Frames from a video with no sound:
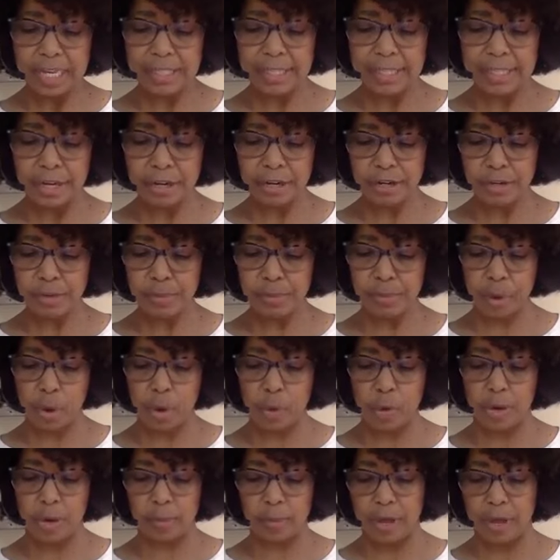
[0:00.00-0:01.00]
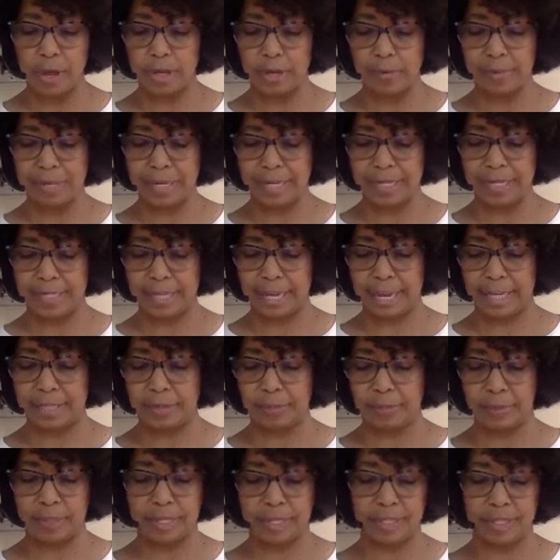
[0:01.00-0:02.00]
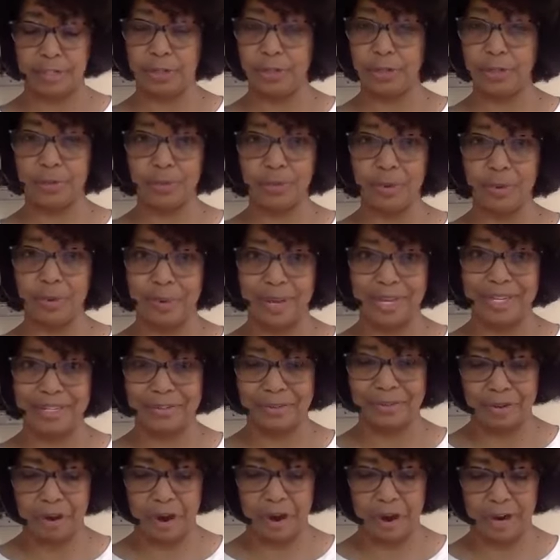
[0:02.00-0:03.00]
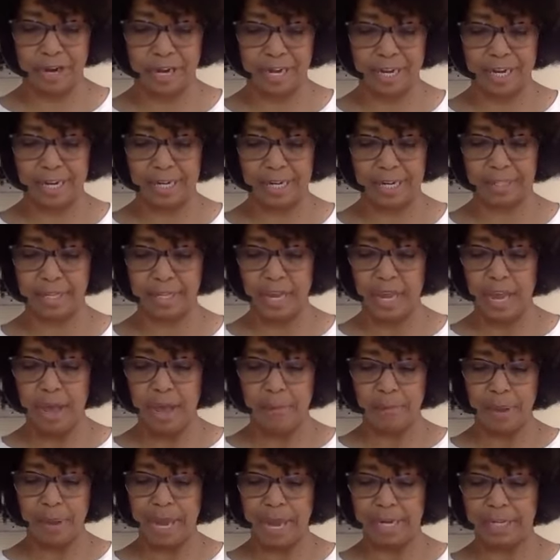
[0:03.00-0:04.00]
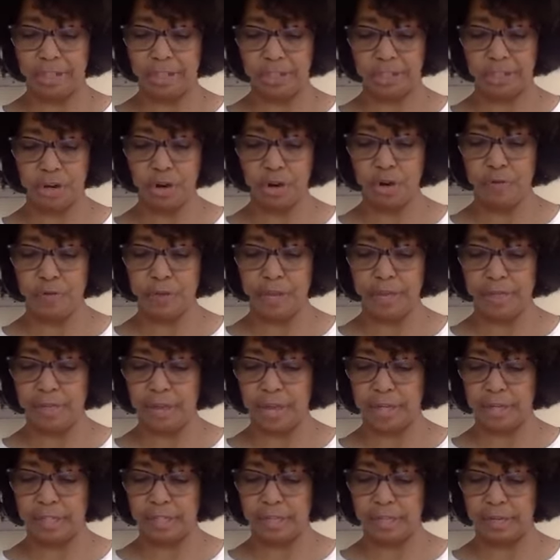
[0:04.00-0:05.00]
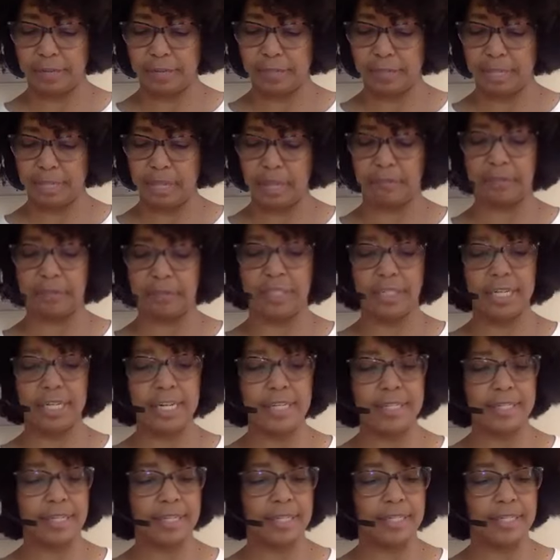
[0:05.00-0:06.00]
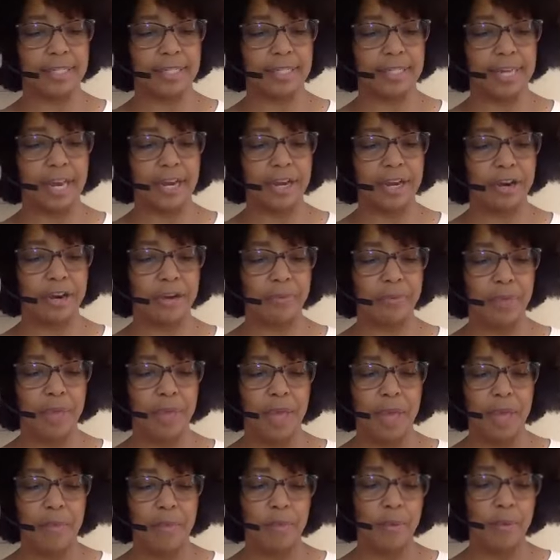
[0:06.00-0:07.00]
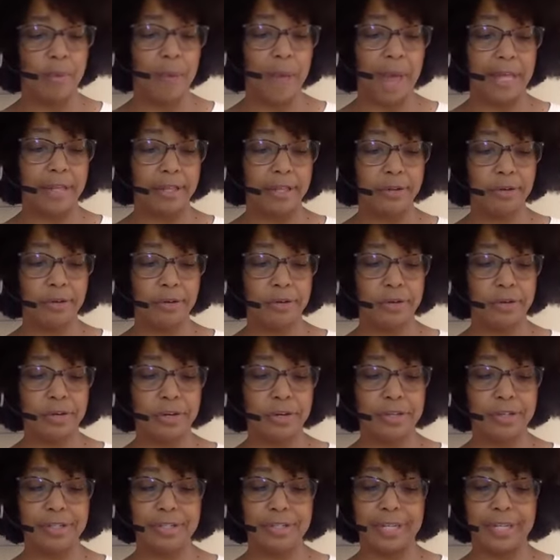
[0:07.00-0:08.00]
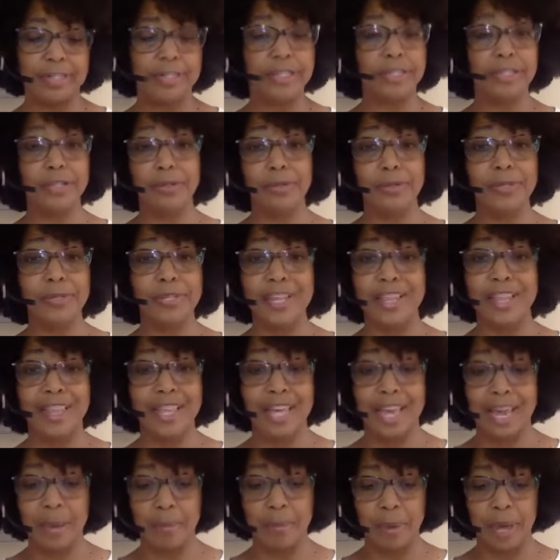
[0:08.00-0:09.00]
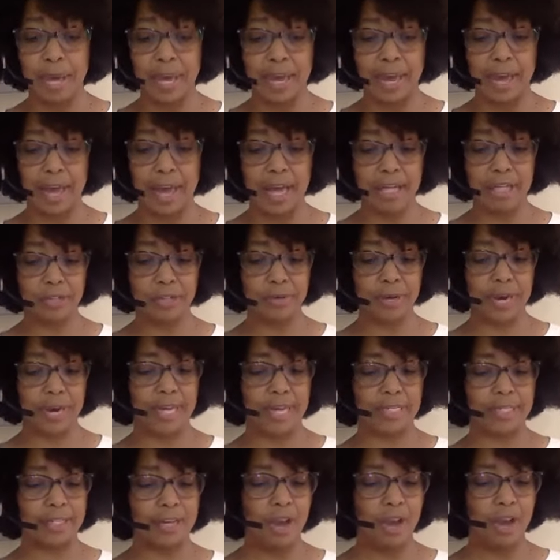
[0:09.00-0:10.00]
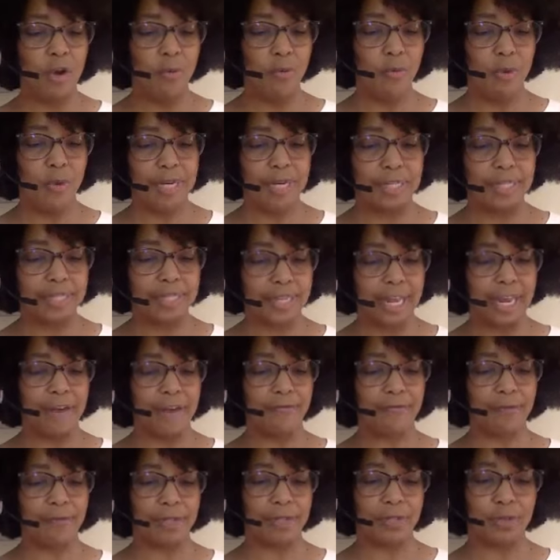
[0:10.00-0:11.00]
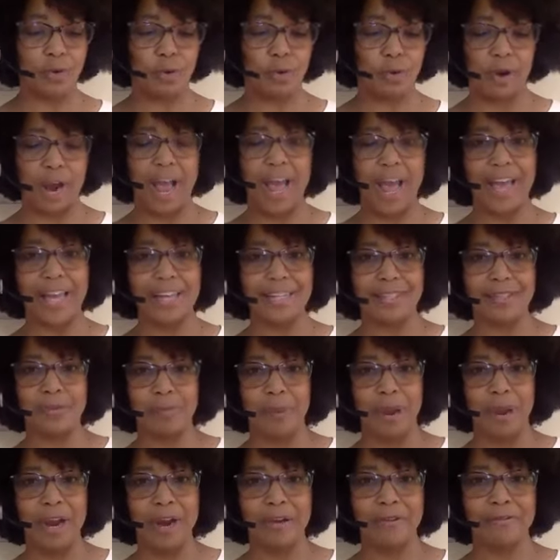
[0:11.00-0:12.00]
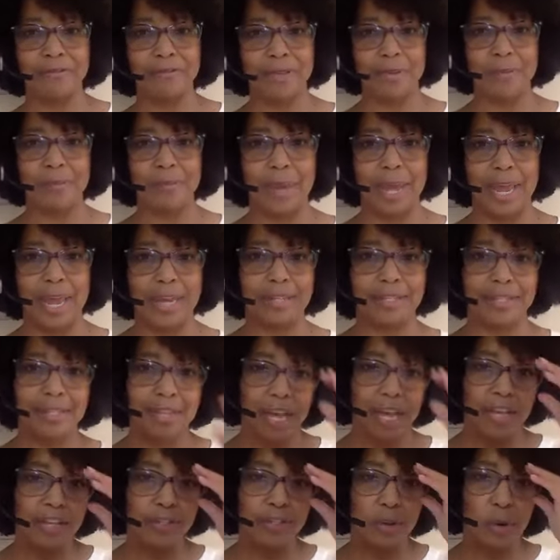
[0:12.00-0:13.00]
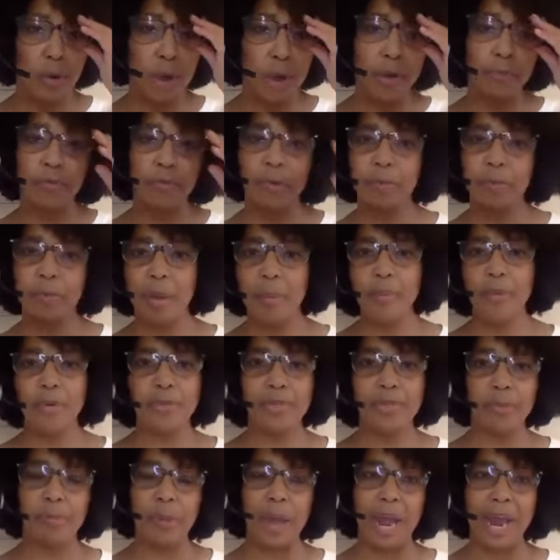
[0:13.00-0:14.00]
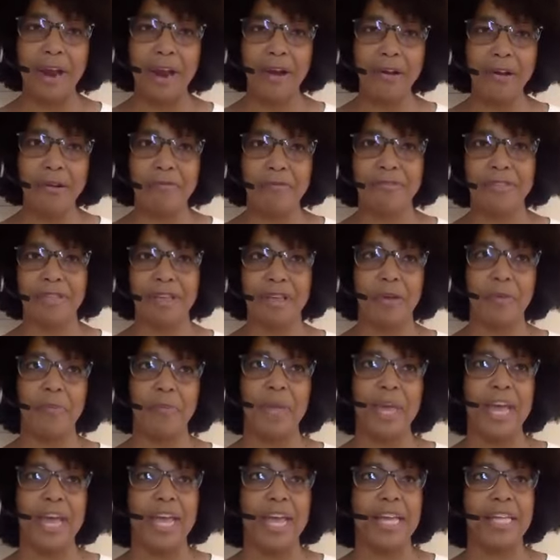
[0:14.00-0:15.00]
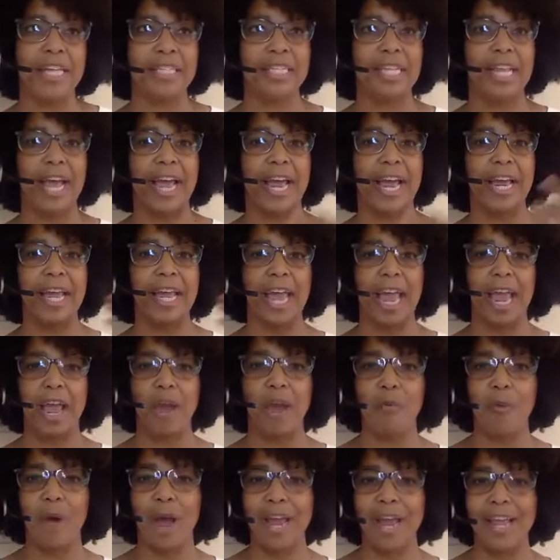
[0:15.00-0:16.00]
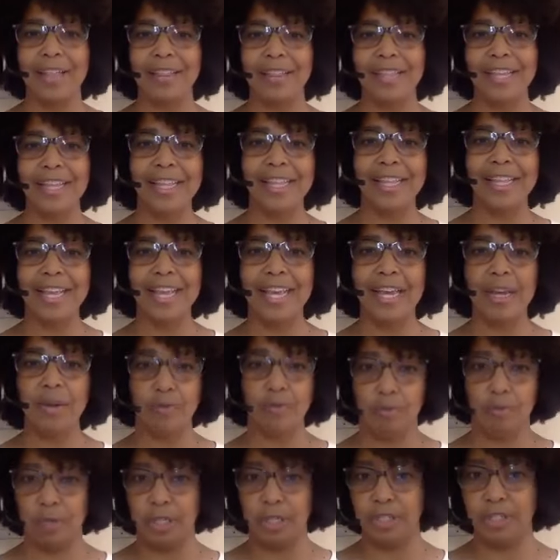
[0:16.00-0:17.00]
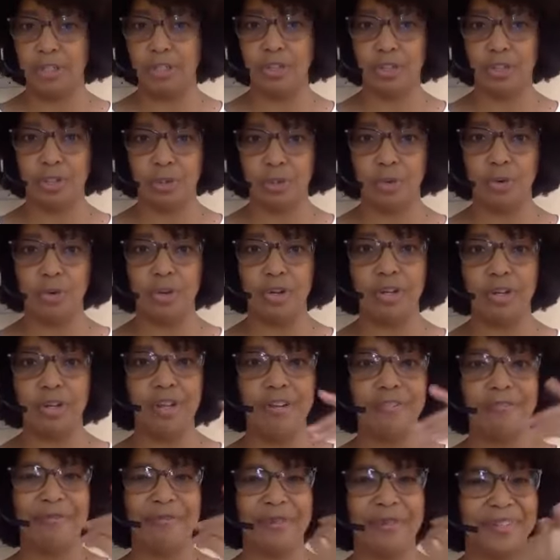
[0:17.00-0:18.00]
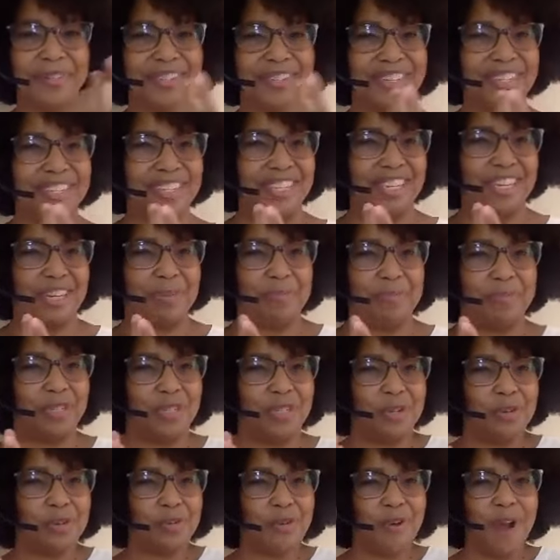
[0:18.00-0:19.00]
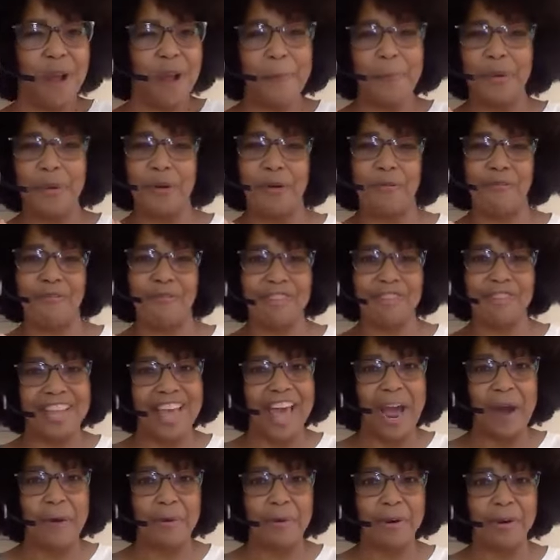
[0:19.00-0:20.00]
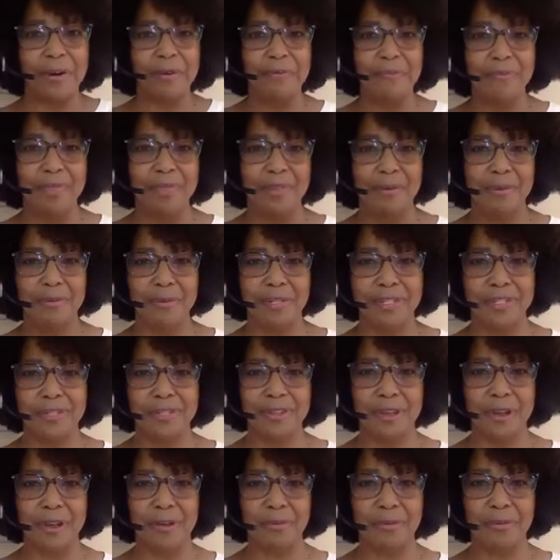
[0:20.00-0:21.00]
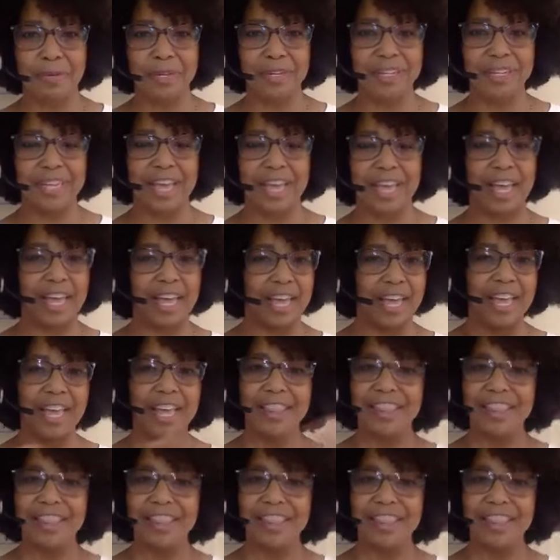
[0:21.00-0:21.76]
Senator Bowen welcomed his guest with his usual Western heartiness. By Jove, he thought to himself, she's a stunner. But my little girl doesn't lose a thing by contrast. What a sight for sore eyes the pair of them makes. So, and remember, the pair of them is like a white lily, which is Jewel, versus a tropical flower, which is Aurelia.